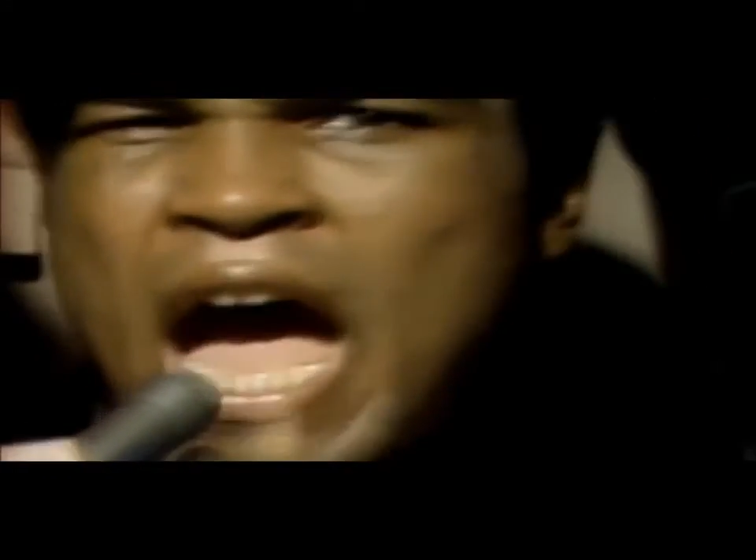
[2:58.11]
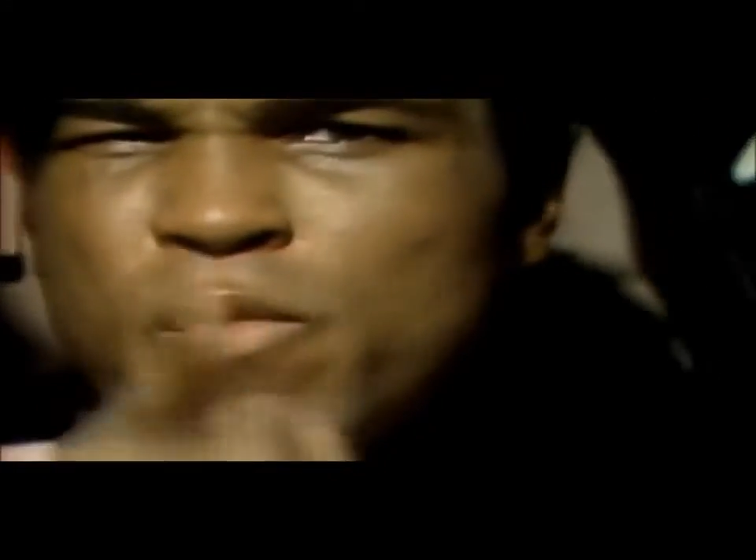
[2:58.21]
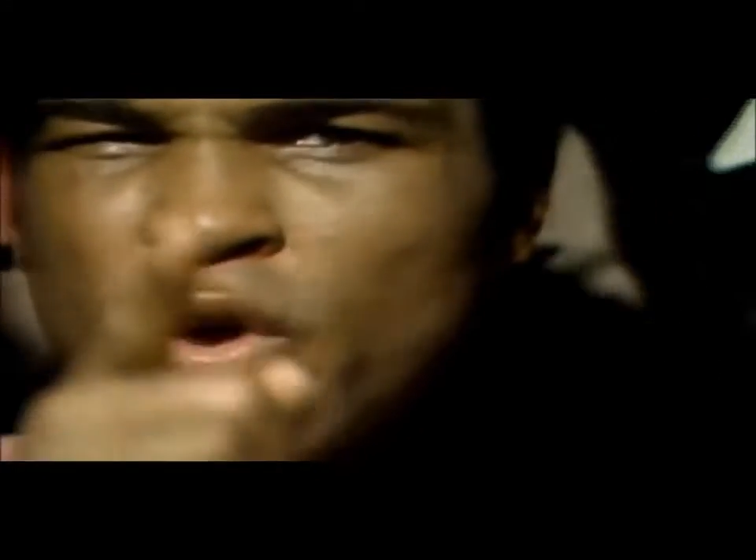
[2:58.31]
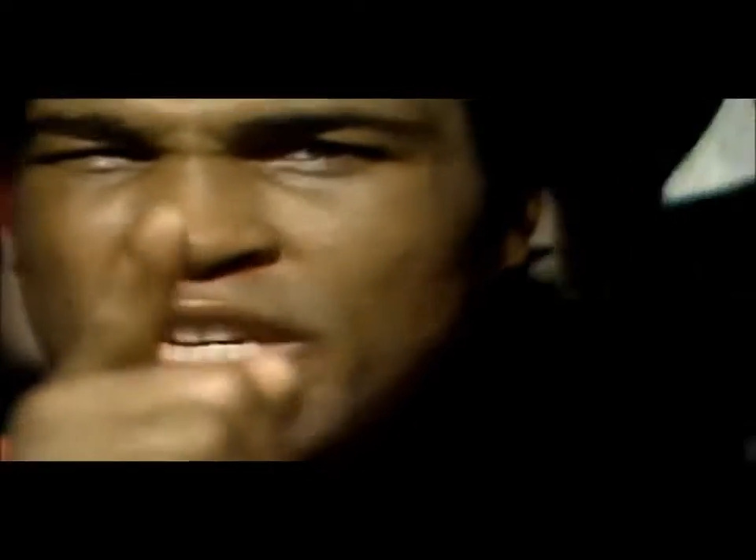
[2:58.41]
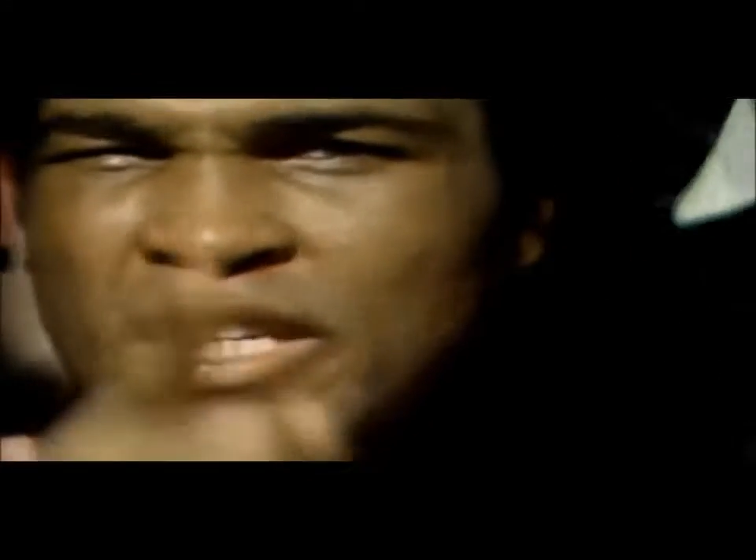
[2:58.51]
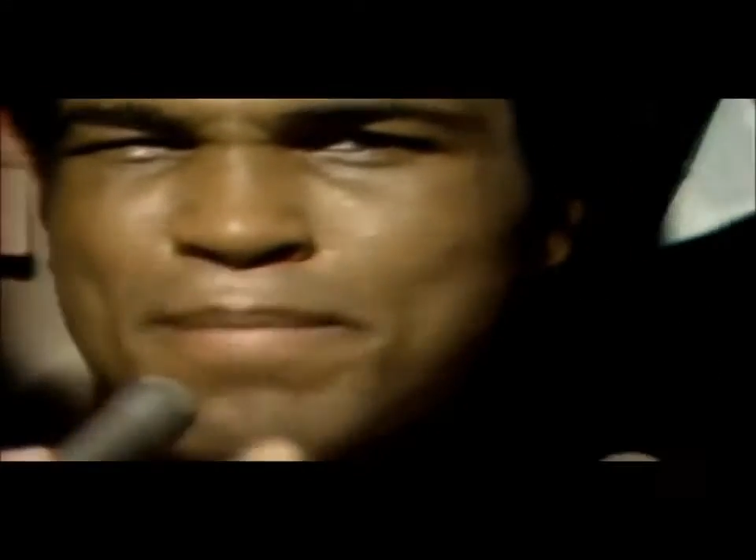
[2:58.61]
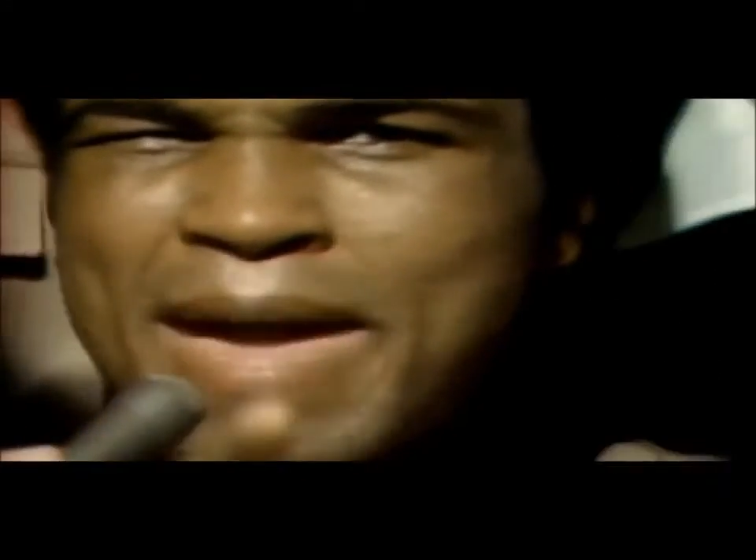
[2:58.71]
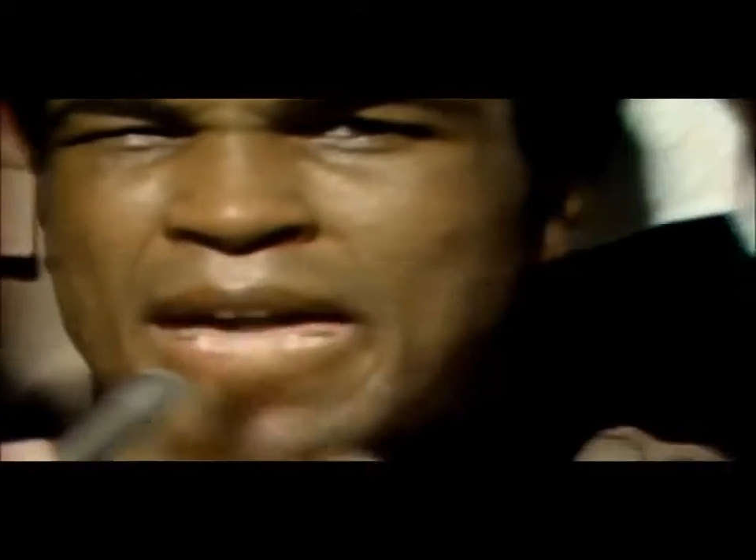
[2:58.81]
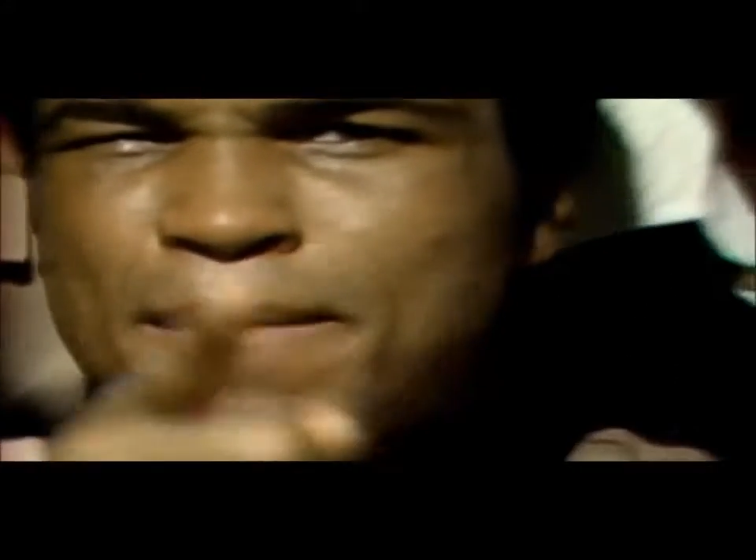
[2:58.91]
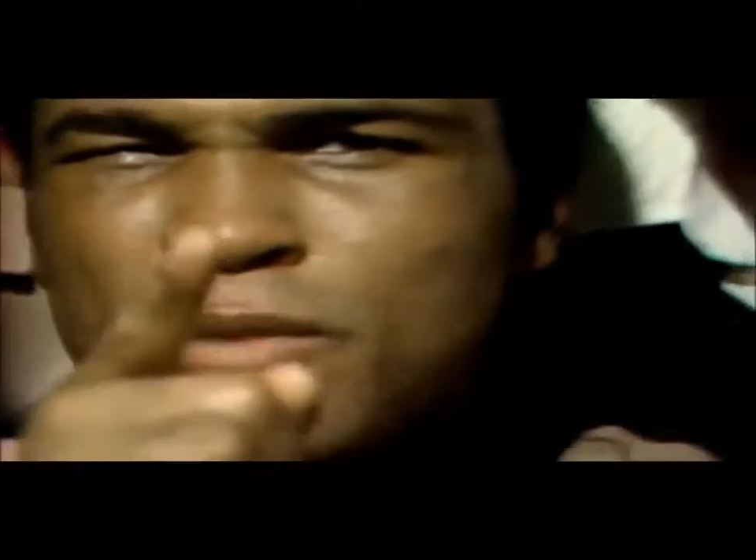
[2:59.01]
I wanted to
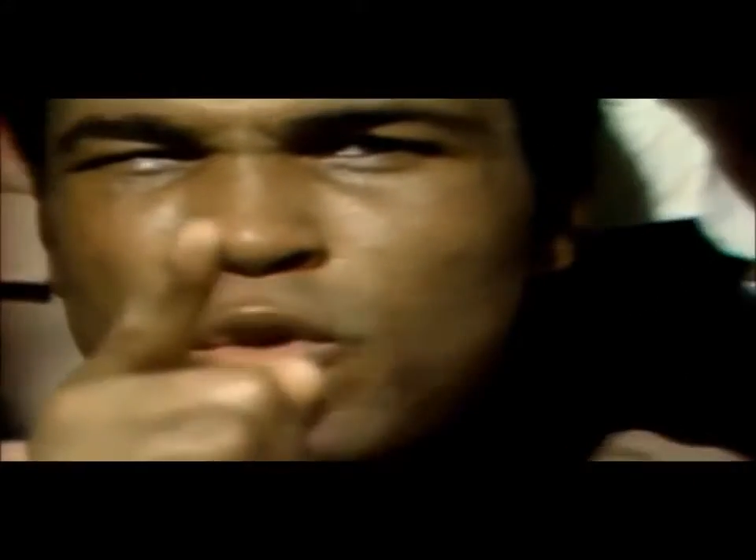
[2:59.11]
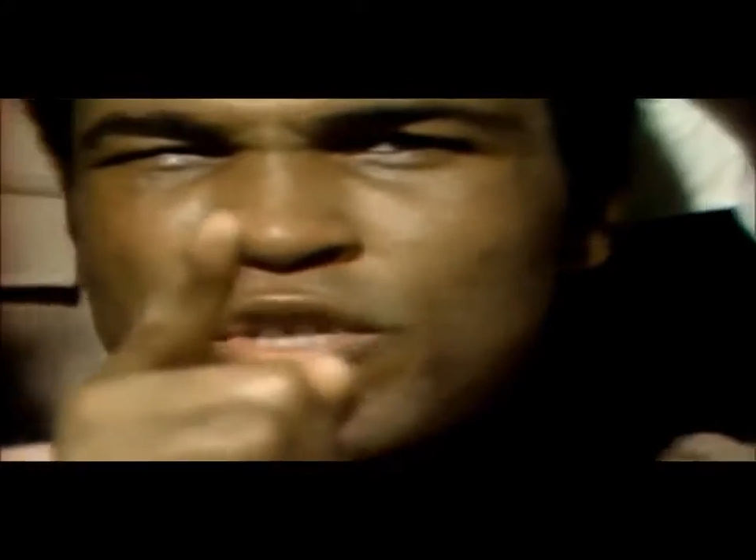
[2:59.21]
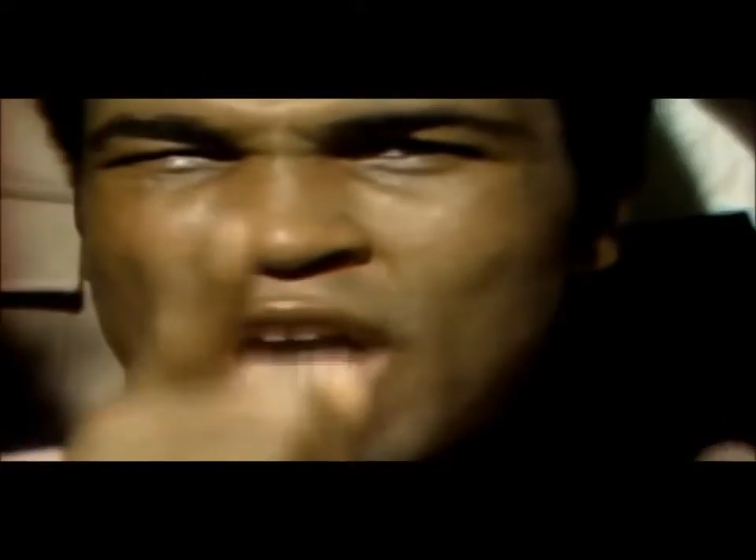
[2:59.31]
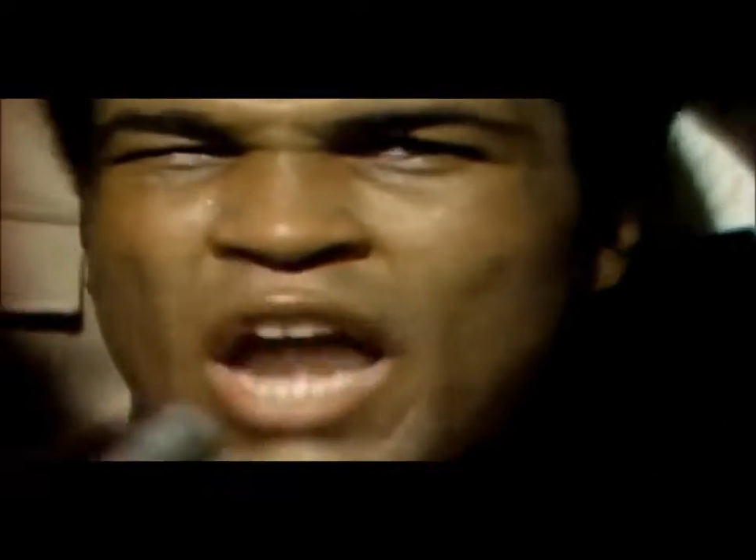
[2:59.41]
make him lose